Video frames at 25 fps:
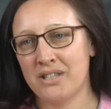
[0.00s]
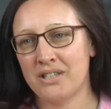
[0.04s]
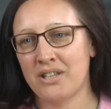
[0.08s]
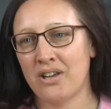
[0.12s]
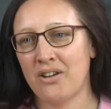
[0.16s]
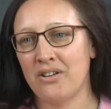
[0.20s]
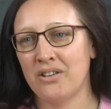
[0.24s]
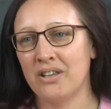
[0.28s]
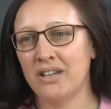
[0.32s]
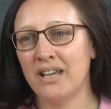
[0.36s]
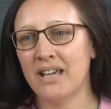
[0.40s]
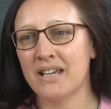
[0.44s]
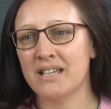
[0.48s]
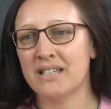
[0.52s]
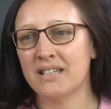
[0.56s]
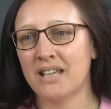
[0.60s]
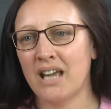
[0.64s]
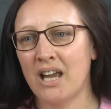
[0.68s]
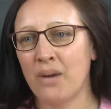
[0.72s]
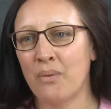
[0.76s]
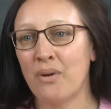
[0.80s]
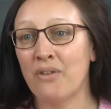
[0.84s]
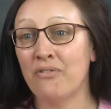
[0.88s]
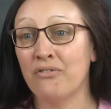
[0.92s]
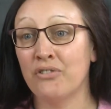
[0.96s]
So the next day
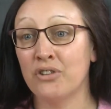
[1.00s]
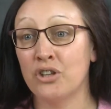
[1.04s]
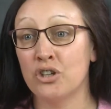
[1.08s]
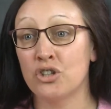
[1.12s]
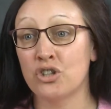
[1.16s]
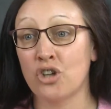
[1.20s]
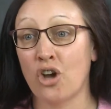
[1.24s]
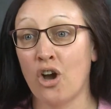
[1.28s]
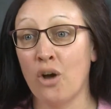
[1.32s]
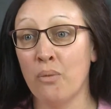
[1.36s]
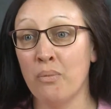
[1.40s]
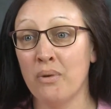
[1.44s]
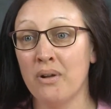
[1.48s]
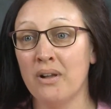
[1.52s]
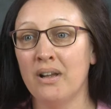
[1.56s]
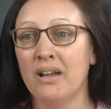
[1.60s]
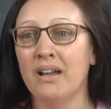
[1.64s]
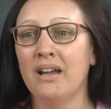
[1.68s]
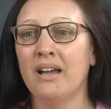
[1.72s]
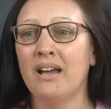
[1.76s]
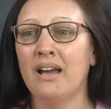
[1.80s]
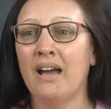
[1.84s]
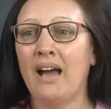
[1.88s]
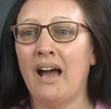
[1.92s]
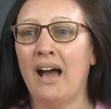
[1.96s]
he went for the job
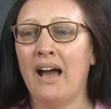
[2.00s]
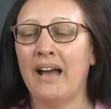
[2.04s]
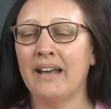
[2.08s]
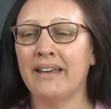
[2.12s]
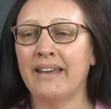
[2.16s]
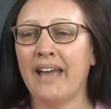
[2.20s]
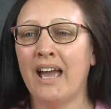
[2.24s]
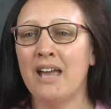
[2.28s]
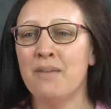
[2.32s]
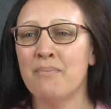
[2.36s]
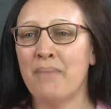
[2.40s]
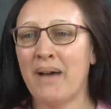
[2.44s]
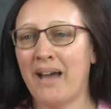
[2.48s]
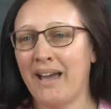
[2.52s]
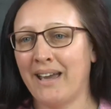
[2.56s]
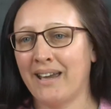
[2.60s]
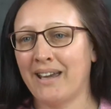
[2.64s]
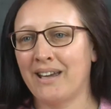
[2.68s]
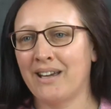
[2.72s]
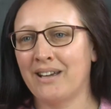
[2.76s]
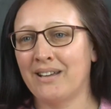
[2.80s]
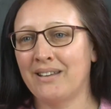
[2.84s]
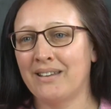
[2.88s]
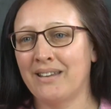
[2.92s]
and came back